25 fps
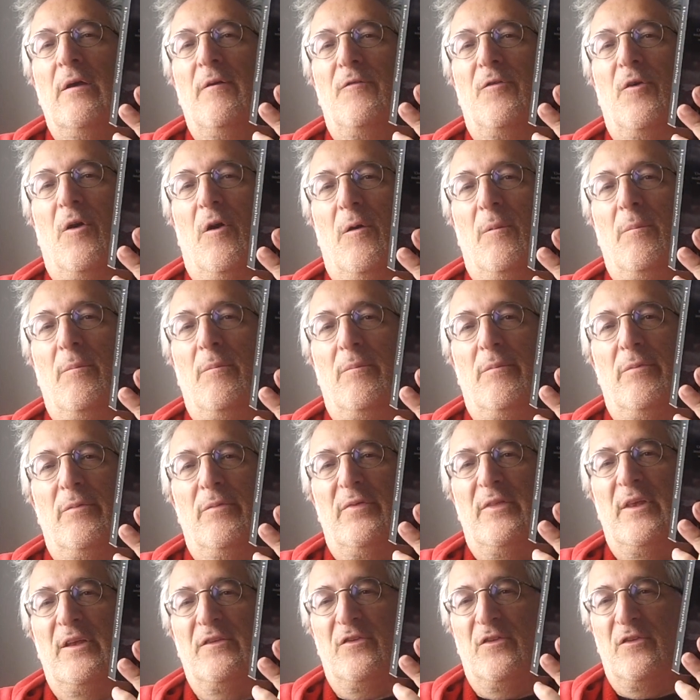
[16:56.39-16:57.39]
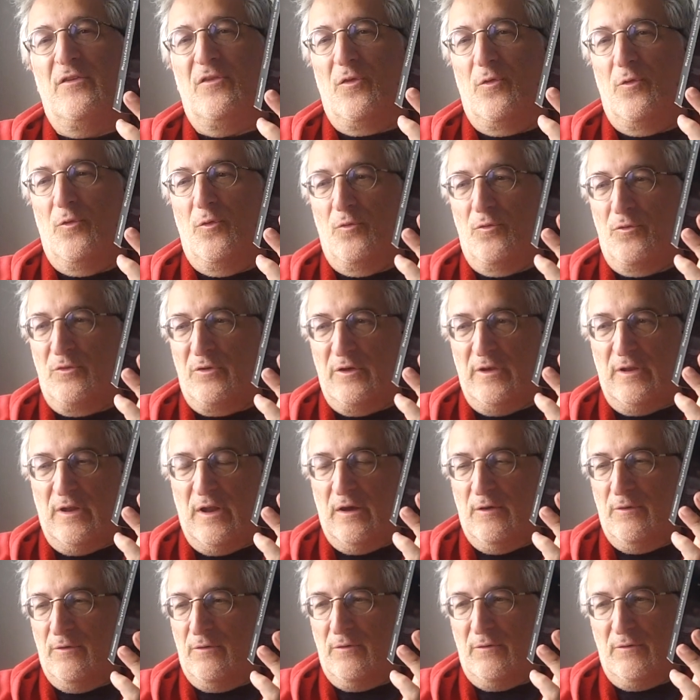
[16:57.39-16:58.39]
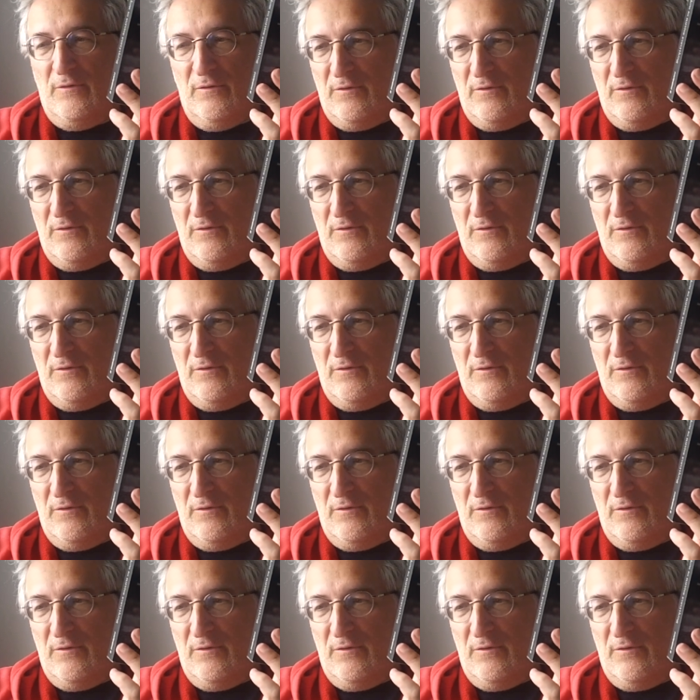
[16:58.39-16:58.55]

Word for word: From this is all you know